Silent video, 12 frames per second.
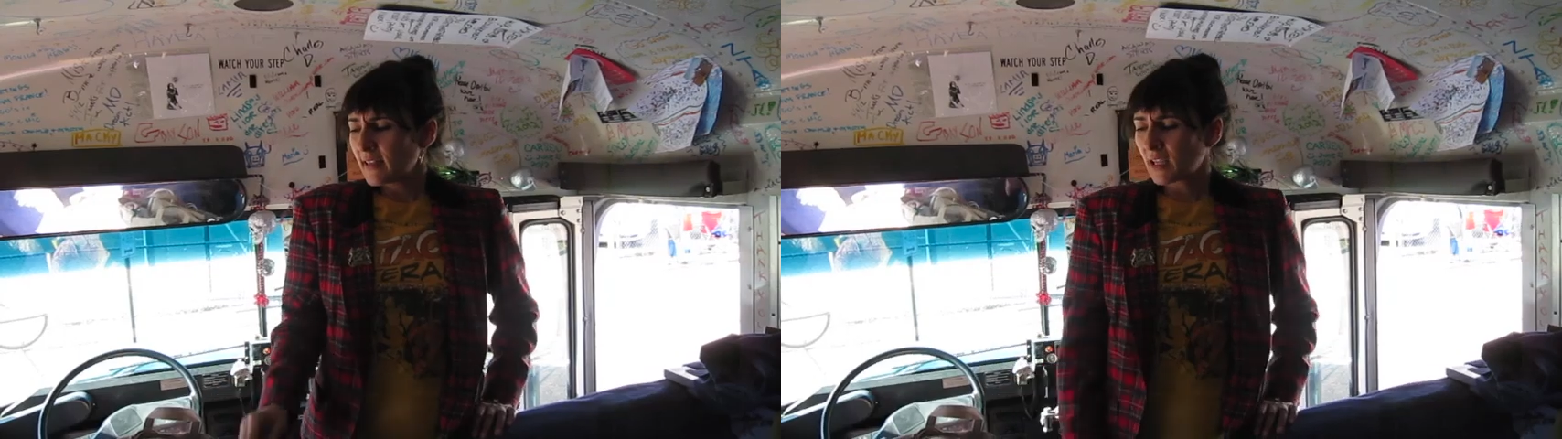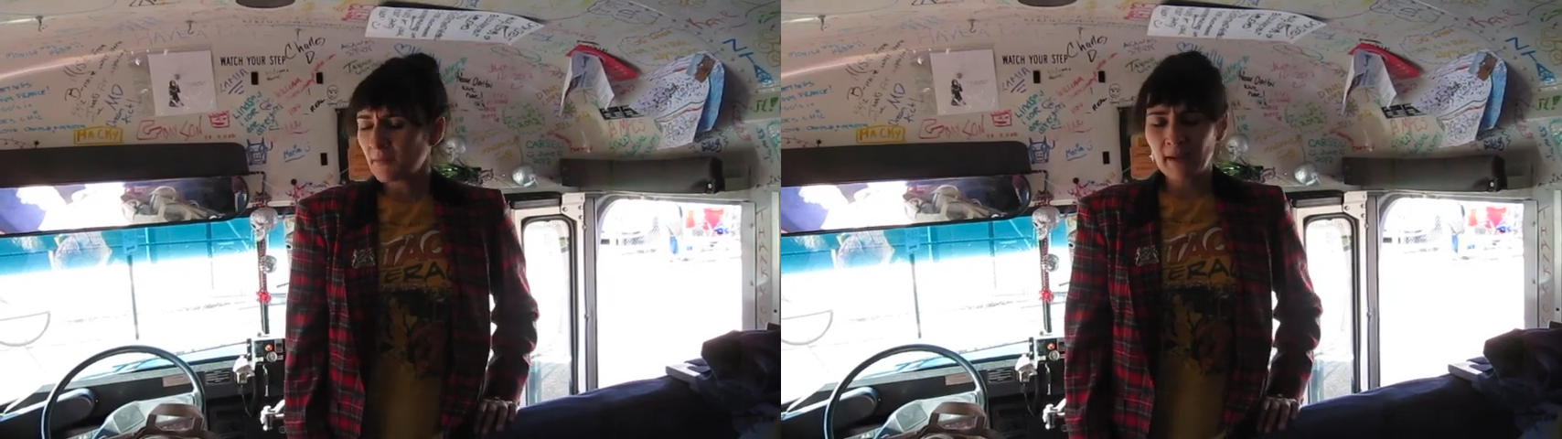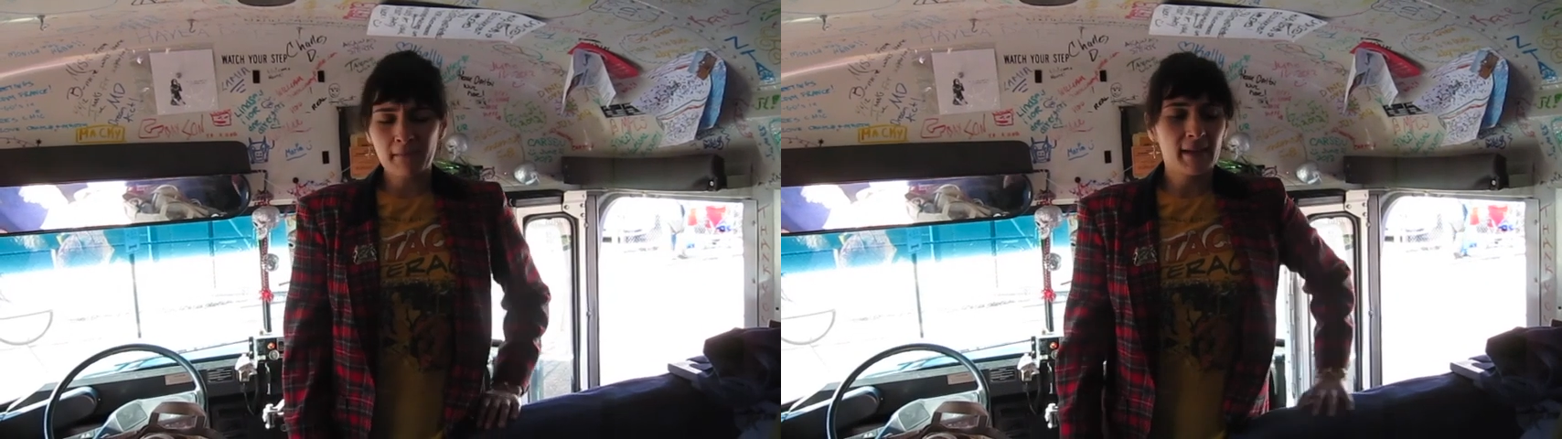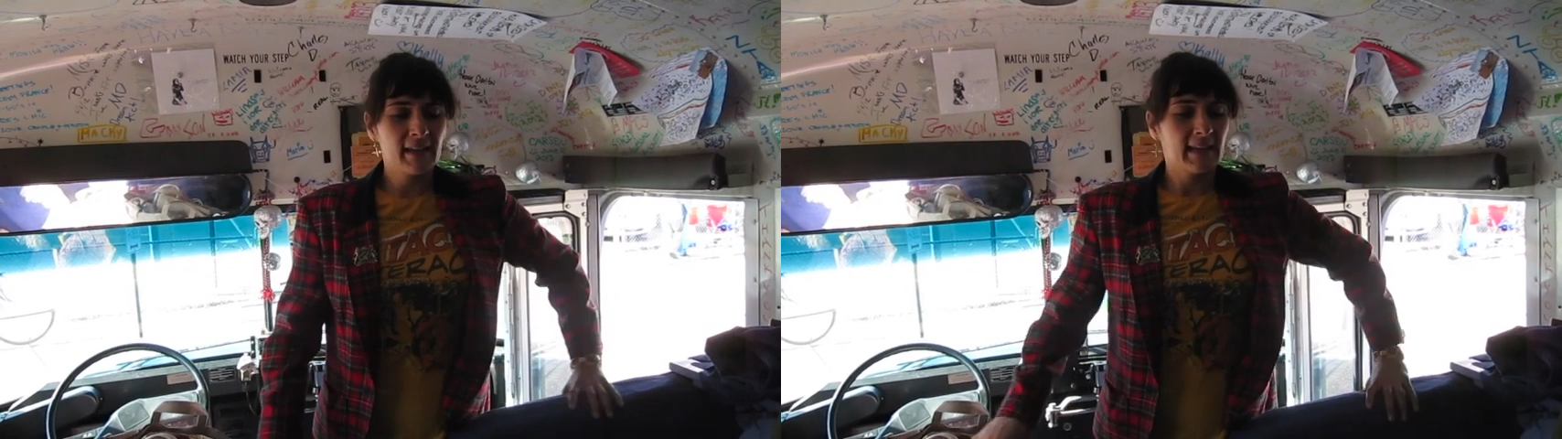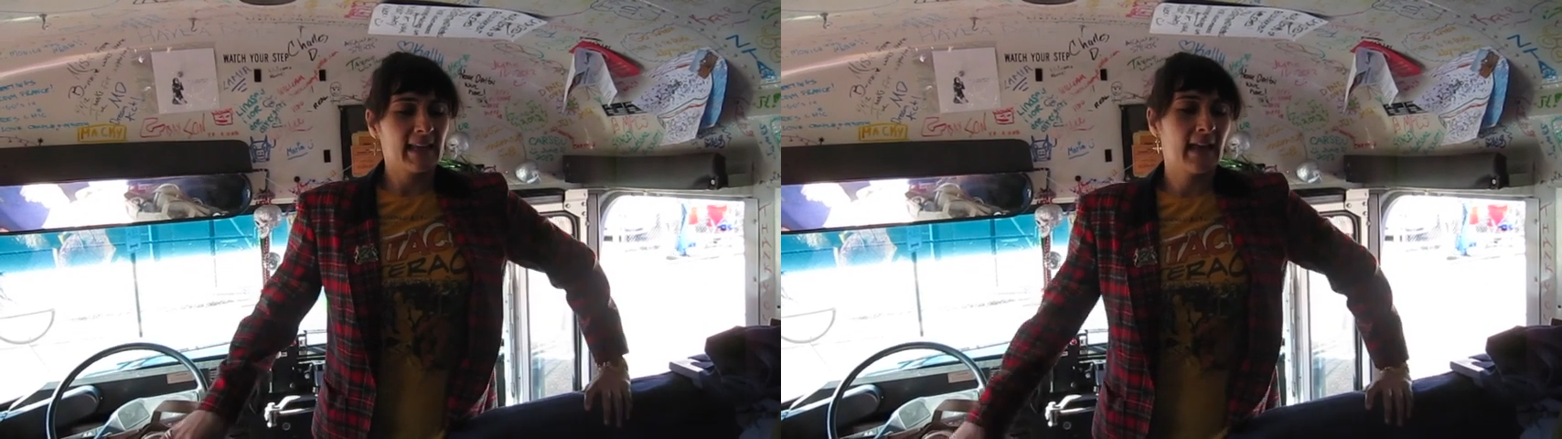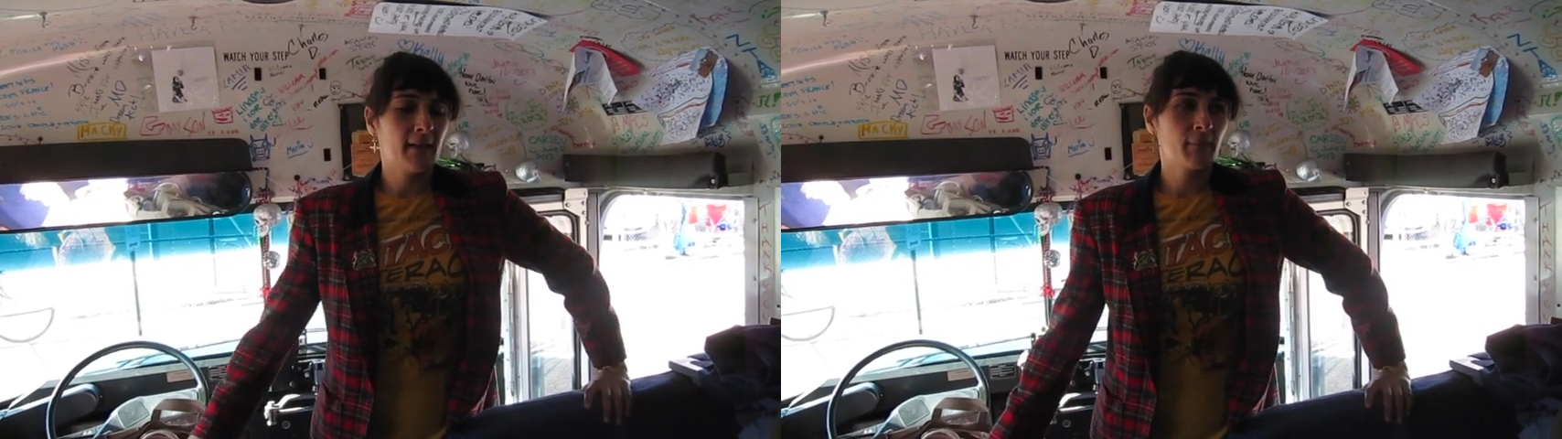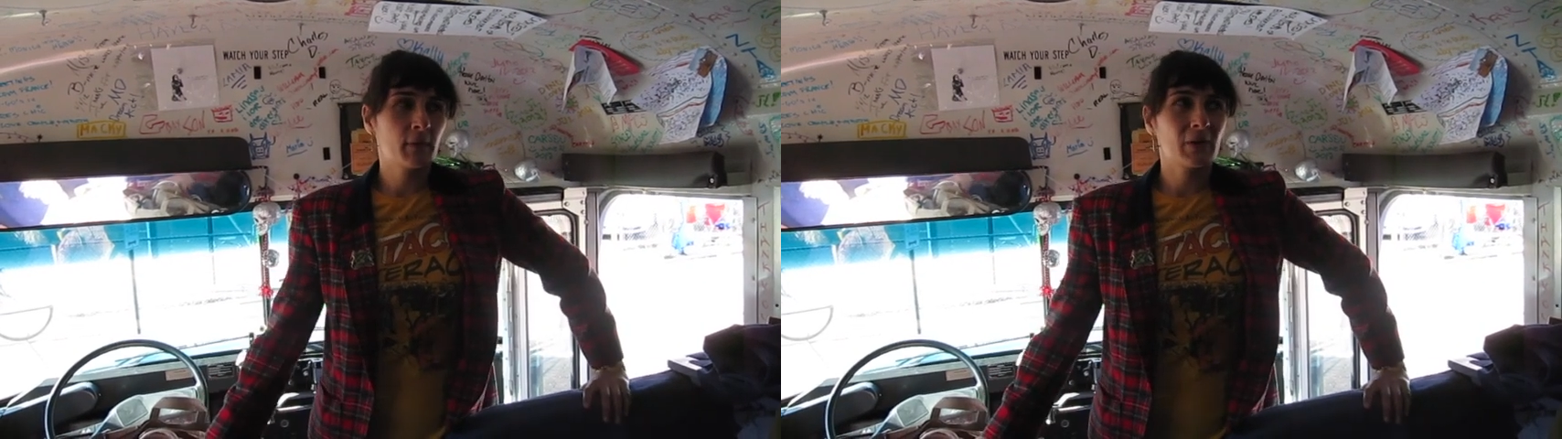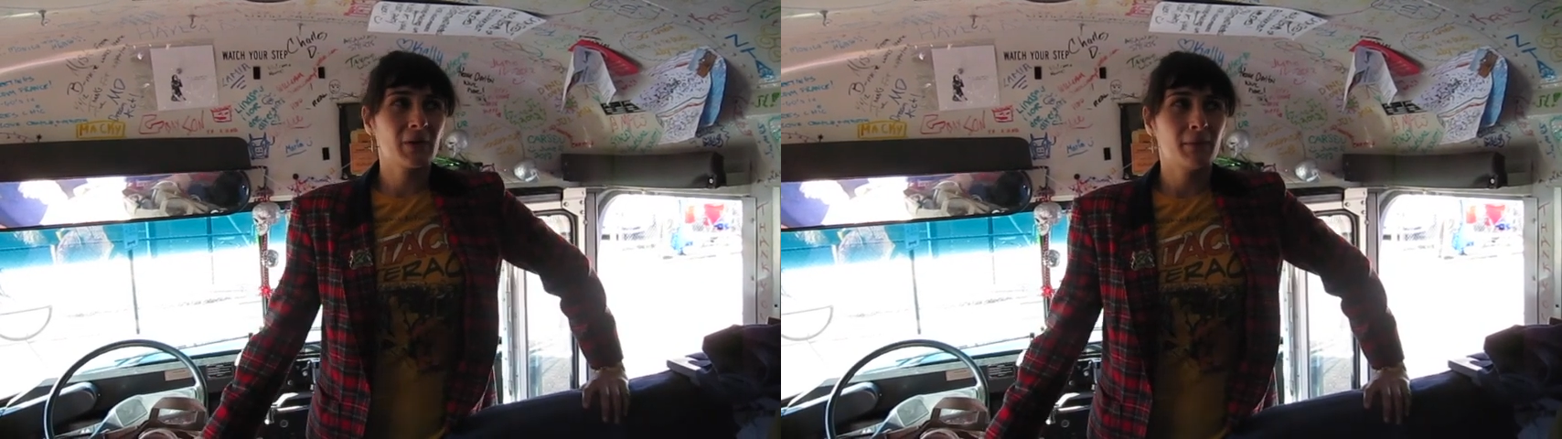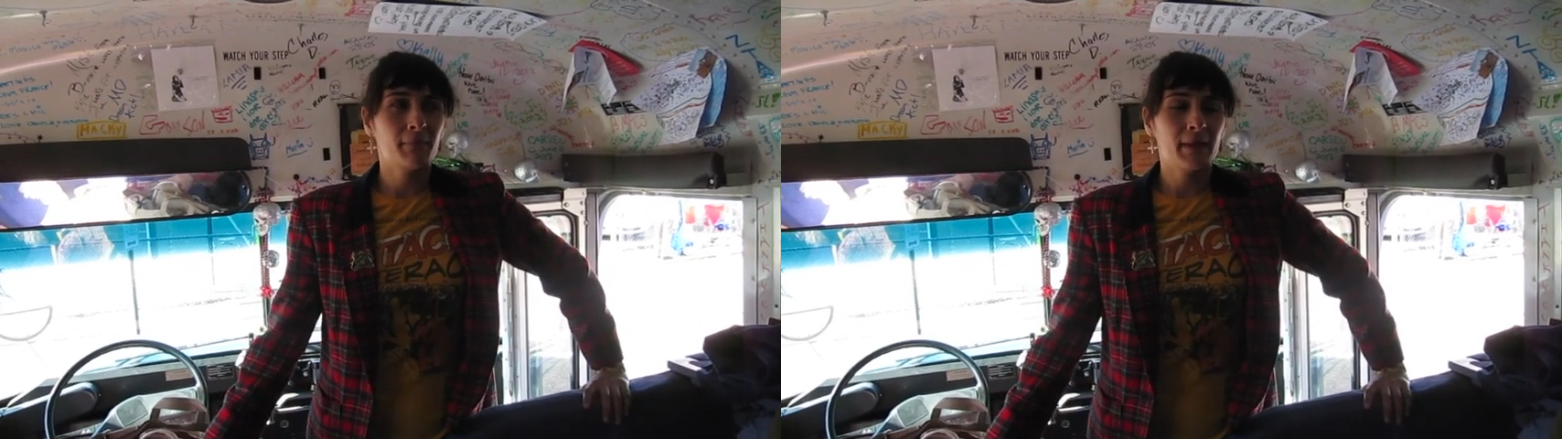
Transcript: I think I might buy a camper or a